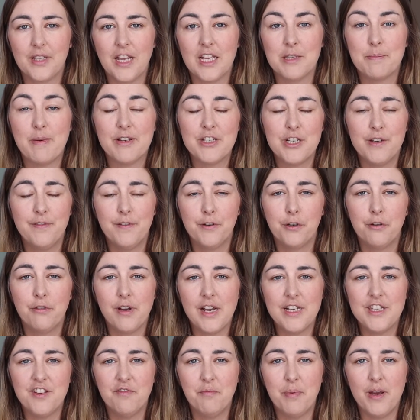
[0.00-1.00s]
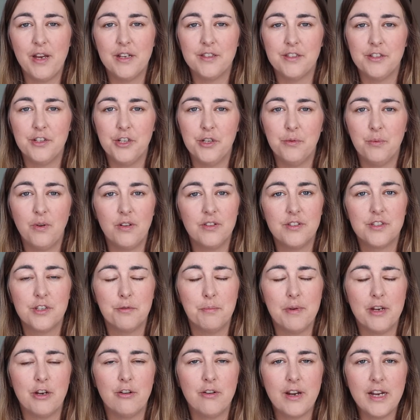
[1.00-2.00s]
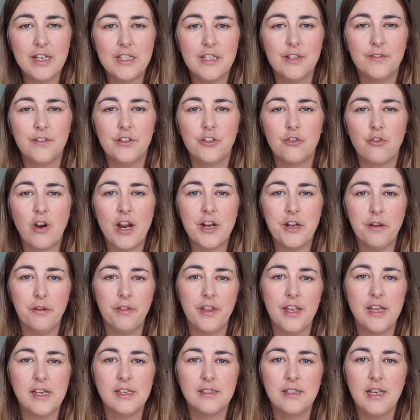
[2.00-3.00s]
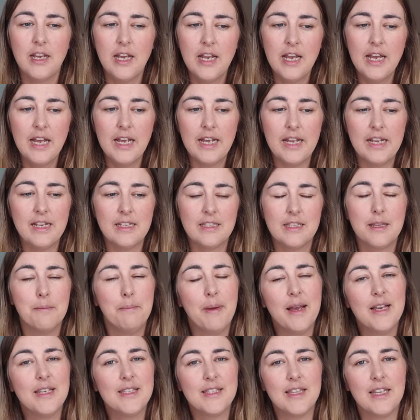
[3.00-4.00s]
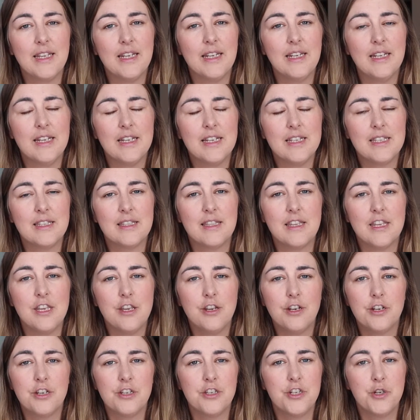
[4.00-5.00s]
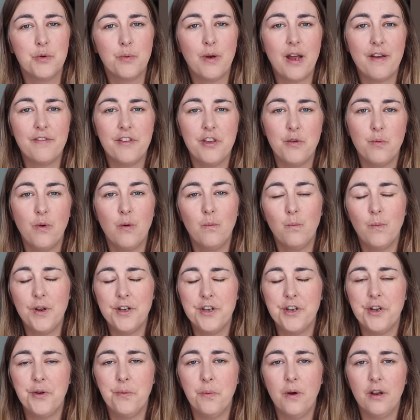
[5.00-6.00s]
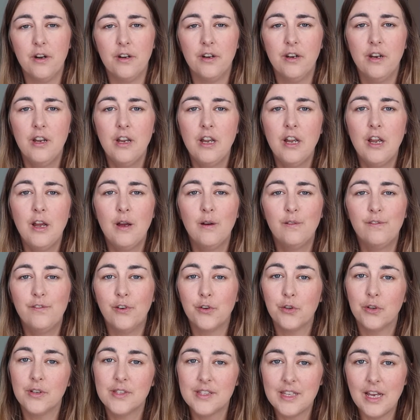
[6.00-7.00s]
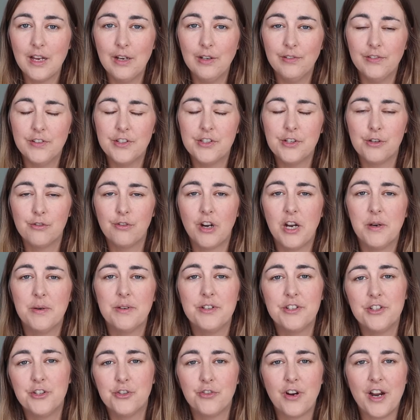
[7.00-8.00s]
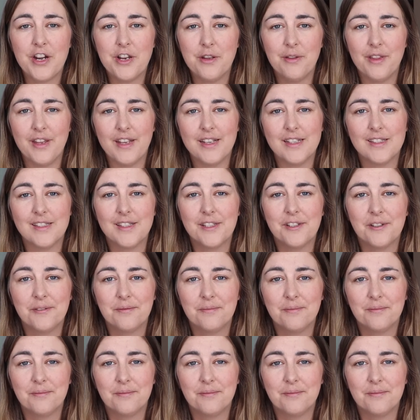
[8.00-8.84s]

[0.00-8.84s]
Especially for a creative person who wants to be creative and try new things, it's the best thing, is that you can do whatever you want when you want for yourself and to grow and to try new things.